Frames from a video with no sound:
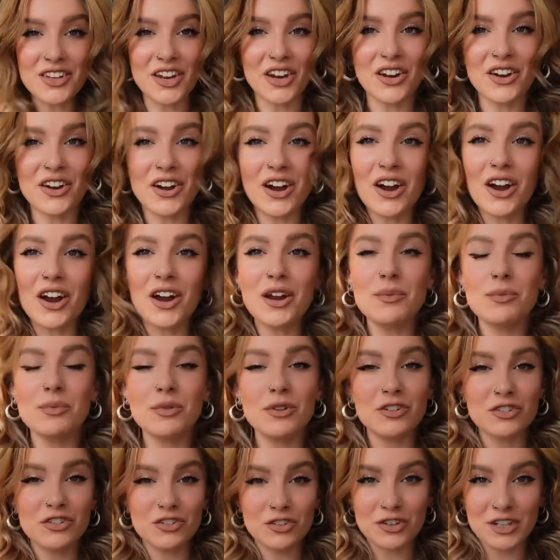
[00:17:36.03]
I hope you
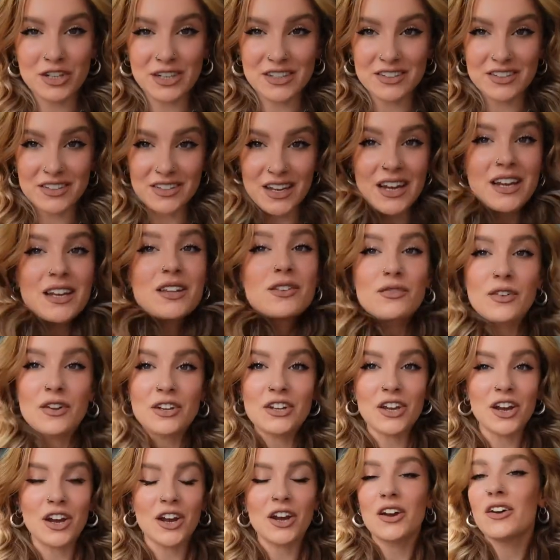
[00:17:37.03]
enjoyed today's
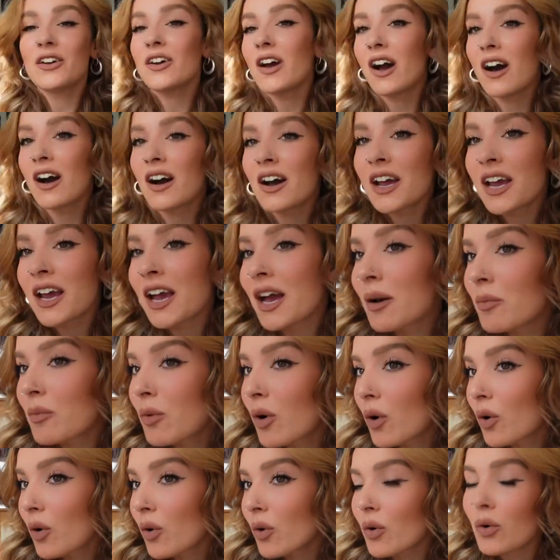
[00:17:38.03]
video. I am
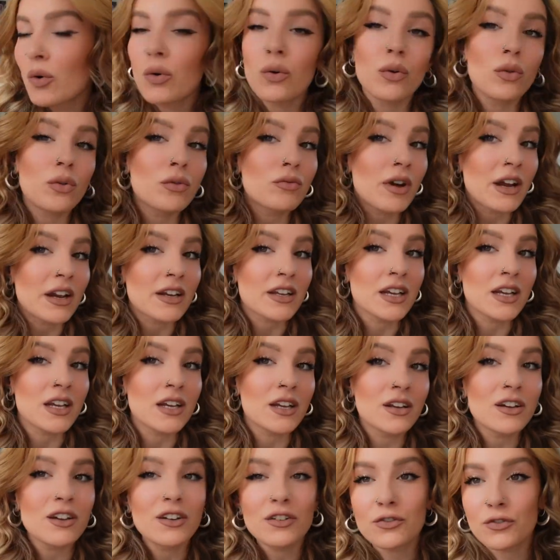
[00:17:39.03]
all
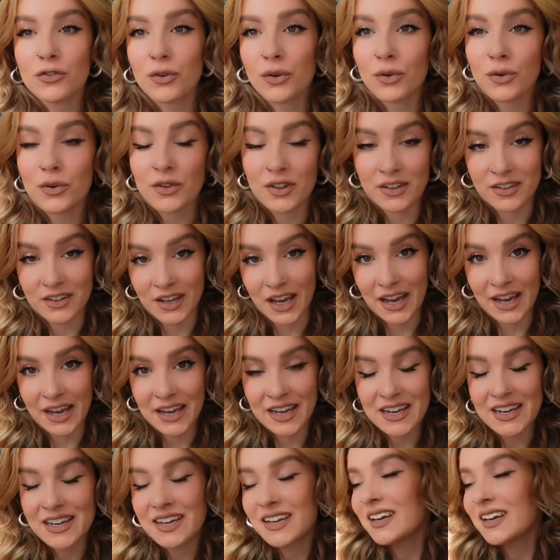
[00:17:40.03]
ready for the day.